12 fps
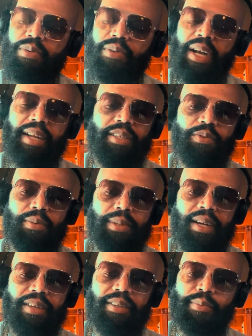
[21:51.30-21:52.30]
how these women
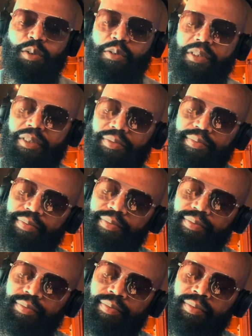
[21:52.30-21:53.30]
out here moving
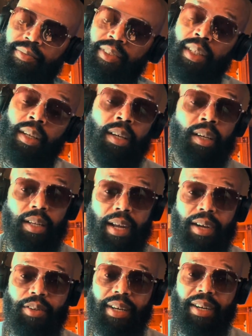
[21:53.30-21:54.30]
and how
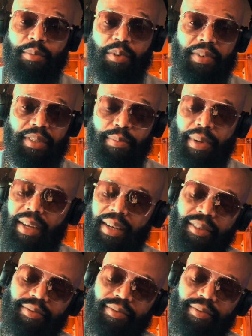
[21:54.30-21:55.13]
you gotta move as a man.